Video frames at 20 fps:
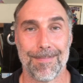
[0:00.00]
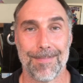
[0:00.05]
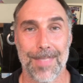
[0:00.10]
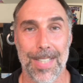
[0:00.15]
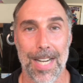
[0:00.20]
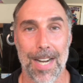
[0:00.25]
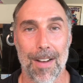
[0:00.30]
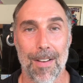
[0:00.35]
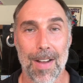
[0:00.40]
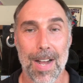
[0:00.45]

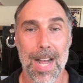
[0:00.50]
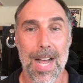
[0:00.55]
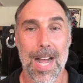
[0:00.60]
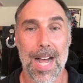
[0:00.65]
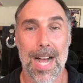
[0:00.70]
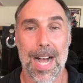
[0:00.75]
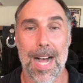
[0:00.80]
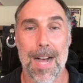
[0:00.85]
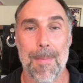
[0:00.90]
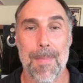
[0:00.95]
You know,
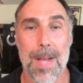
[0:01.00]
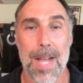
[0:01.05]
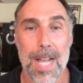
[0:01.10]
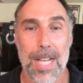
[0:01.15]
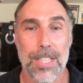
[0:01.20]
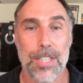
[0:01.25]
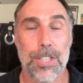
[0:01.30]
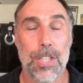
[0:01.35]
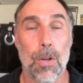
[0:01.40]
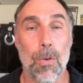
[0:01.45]

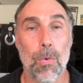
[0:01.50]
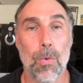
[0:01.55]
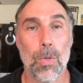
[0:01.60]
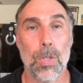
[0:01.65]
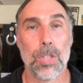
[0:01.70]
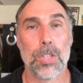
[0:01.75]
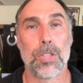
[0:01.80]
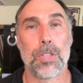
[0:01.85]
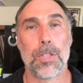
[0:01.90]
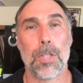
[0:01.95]

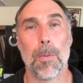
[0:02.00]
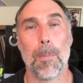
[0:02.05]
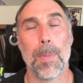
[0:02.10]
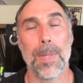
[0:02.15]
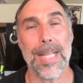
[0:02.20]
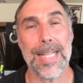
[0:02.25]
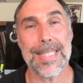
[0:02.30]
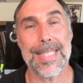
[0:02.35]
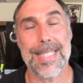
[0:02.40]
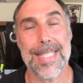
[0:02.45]

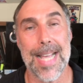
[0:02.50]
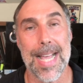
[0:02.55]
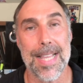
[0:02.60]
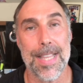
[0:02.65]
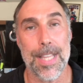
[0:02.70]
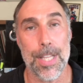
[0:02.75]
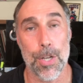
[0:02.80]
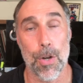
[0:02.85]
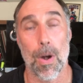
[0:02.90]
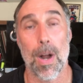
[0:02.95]
but let's say
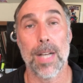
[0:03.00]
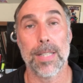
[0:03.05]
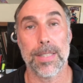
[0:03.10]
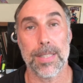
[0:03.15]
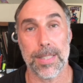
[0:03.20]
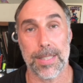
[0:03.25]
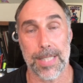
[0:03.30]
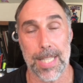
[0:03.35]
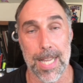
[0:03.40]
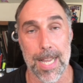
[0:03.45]
that you're on
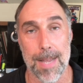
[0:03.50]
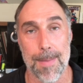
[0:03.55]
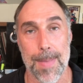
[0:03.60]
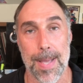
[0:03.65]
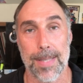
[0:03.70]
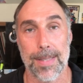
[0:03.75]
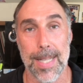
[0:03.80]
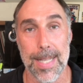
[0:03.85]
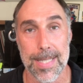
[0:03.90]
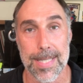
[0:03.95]
this team,
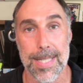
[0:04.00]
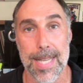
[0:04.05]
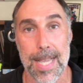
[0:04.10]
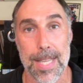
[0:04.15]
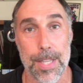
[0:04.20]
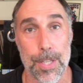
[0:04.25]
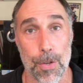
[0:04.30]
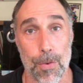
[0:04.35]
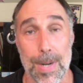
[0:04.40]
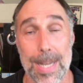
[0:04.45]
and let's say
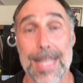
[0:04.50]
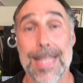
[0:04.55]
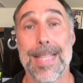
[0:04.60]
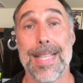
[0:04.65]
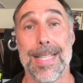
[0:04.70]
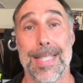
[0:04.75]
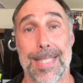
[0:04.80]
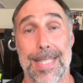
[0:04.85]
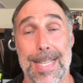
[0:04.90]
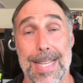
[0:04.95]
that you're in
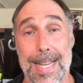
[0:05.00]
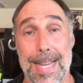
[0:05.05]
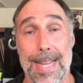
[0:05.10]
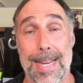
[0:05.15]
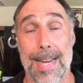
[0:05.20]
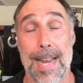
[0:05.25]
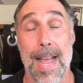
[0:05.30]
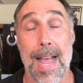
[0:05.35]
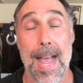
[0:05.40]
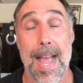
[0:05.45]
this
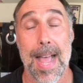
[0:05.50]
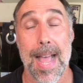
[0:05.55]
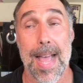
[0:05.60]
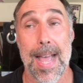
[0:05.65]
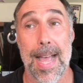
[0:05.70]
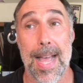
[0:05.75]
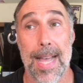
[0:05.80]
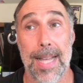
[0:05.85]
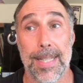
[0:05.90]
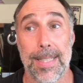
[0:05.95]
scene,
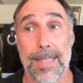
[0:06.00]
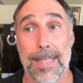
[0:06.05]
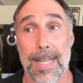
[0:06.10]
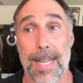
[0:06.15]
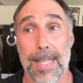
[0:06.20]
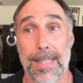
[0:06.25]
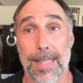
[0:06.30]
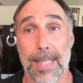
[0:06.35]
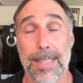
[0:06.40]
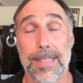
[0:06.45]
and
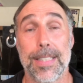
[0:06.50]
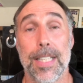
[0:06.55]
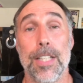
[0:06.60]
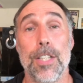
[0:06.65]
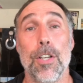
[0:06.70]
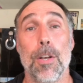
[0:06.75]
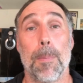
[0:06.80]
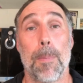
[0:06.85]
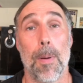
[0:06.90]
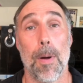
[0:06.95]
let's say
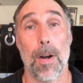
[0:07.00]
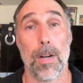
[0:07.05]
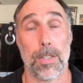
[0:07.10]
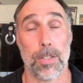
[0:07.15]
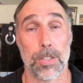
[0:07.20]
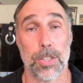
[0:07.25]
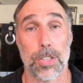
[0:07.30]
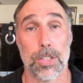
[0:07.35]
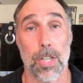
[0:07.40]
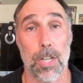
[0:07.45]
that your
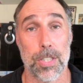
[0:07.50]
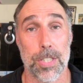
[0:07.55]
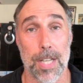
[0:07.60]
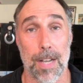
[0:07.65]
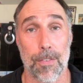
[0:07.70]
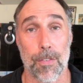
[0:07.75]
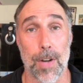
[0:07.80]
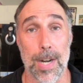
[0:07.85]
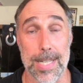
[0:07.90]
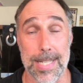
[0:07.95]
partner starts
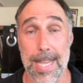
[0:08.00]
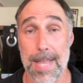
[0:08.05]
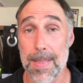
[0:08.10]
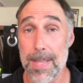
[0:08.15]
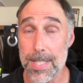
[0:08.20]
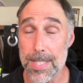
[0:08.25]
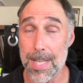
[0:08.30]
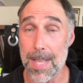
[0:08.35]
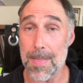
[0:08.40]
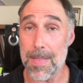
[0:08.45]
off crazy. And
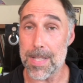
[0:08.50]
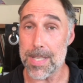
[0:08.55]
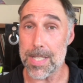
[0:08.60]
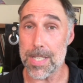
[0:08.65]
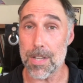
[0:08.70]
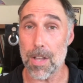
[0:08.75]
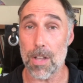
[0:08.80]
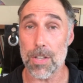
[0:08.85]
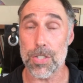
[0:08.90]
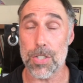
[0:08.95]
this
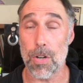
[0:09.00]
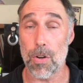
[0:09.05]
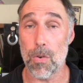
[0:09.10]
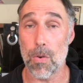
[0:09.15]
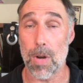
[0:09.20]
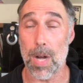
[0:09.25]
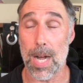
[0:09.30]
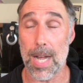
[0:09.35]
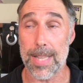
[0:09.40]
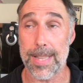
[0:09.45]
is
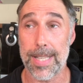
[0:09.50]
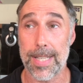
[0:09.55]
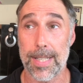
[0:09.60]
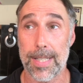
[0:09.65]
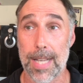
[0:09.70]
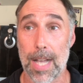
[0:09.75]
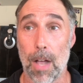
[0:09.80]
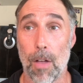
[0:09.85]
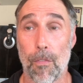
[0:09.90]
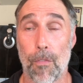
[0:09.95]
also, I
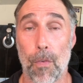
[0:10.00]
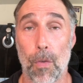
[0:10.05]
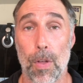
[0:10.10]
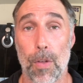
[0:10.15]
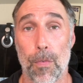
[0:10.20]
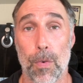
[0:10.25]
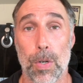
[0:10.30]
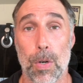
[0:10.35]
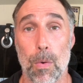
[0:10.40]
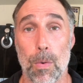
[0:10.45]
think, helpful
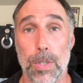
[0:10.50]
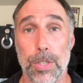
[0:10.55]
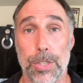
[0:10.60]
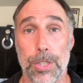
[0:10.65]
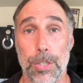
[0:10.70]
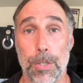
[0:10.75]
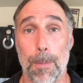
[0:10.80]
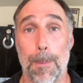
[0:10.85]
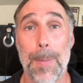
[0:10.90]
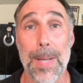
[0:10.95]
if we're going
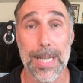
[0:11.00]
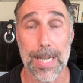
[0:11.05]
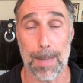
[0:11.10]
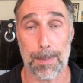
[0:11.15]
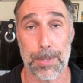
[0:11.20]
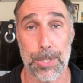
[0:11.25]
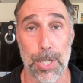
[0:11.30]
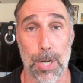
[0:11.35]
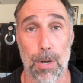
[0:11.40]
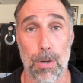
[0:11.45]
to
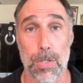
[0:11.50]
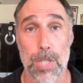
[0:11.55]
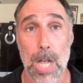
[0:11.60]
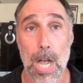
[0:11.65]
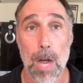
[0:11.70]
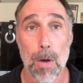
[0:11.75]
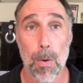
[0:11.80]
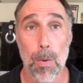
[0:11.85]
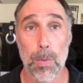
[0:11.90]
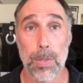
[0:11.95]
pickup shows
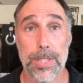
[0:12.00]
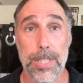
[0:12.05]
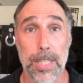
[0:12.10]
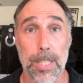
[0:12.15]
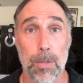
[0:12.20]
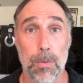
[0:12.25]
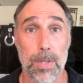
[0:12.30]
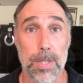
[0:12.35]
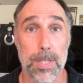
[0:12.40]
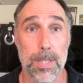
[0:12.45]
where we're
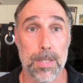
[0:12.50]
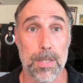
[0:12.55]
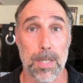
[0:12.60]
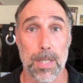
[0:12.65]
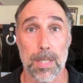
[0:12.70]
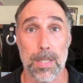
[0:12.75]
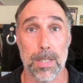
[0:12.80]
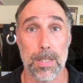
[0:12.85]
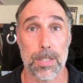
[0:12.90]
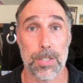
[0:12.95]
dealing with
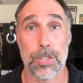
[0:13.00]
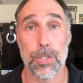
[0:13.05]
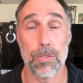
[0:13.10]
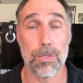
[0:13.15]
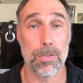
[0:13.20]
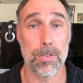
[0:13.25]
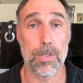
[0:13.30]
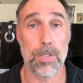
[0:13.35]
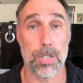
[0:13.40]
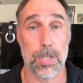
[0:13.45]

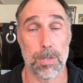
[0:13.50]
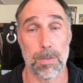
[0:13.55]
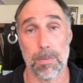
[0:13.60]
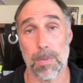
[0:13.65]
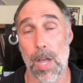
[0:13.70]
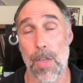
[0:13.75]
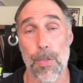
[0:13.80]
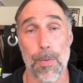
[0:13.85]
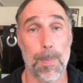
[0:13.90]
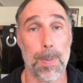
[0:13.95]
students
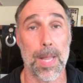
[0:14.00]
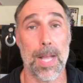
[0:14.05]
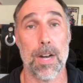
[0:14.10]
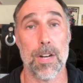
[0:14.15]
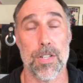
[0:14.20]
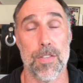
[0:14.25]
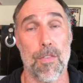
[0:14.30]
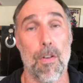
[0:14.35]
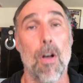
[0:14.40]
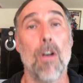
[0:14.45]
and other
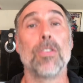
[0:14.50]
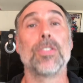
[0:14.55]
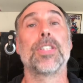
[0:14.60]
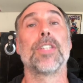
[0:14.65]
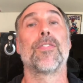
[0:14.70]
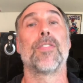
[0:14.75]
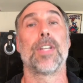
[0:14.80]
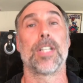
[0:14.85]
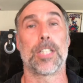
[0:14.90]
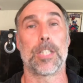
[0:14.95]
players of all
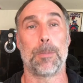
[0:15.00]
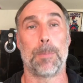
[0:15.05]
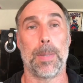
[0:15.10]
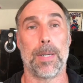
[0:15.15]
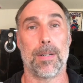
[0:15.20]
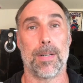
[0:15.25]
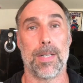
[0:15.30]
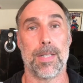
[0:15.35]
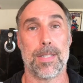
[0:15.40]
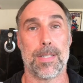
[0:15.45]
different
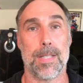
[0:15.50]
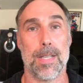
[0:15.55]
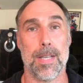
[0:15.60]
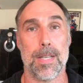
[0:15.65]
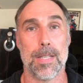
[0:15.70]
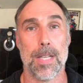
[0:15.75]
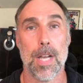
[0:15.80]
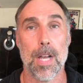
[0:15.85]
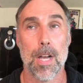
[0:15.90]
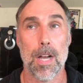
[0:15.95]

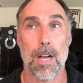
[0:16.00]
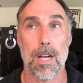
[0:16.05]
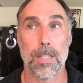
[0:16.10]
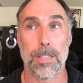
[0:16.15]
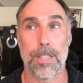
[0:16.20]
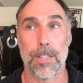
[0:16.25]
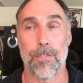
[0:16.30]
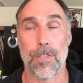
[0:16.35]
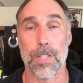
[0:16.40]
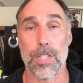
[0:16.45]
experiences, all
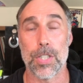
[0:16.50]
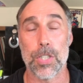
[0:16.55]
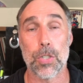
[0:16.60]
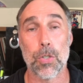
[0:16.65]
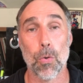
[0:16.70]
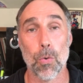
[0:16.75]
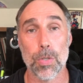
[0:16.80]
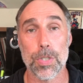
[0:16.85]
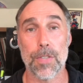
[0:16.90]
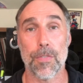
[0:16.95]
different
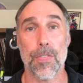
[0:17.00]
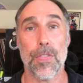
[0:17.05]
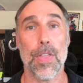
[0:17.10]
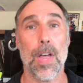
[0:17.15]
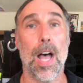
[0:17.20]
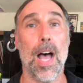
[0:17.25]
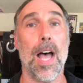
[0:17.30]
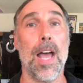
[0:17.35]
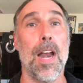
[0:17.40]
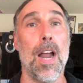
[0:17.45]
schools of
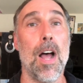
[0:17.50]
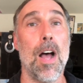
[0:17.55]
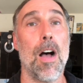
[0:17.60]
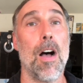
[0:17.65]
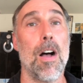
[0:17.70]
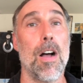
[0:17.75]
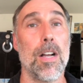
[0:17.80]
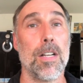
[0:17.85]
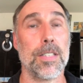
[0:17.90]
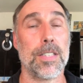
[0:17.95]
thought,
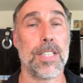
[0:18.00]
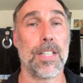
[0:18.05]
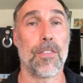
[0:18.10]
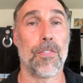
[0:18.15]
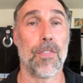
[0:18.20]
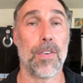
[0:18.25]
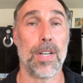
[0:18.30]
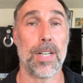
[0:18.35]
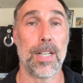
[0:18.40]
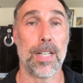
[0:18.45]
all
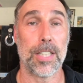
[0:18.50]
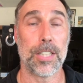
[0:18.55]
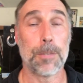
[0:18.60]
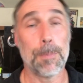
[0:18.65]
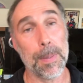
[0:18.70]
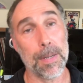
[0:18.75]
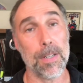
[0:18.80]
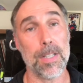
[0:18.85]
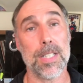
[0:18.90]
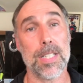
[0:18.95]
different
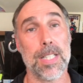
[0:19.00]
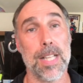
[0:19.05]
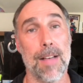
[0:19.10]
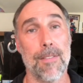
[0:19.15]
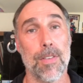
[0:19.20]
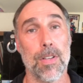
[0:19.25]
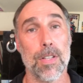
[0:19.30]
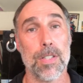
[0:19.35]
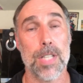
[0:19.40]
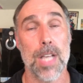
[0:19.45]
experience
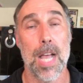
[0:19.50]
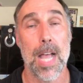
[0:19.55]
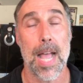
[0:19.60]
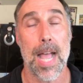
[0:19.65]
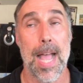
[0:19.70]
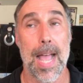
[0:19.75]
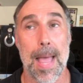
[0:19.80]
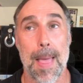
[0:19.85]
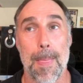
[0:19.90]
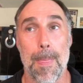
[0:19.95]
levels,
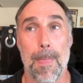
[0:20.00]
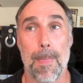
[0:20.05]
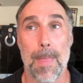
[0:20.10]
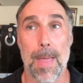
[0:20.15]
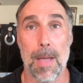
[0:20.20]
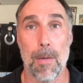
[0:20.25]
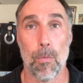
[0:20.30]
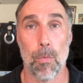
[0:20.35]
and